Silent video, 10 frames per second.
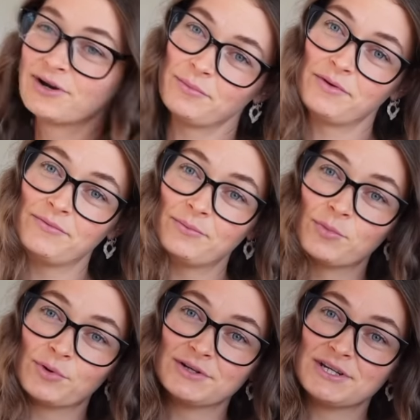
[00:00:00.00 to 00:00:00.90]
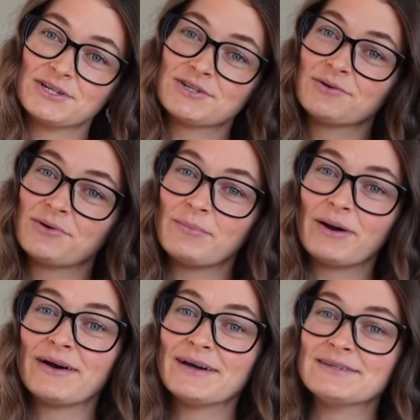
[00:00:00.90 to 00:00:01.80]
trying to be more intentional
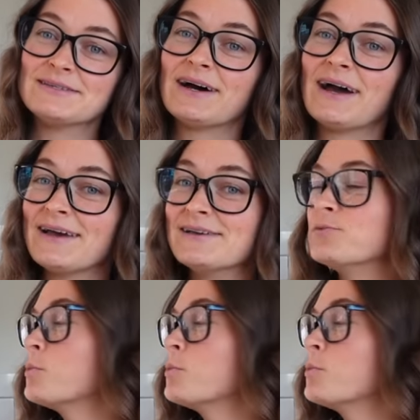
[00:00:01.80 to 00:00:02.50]
about his diet as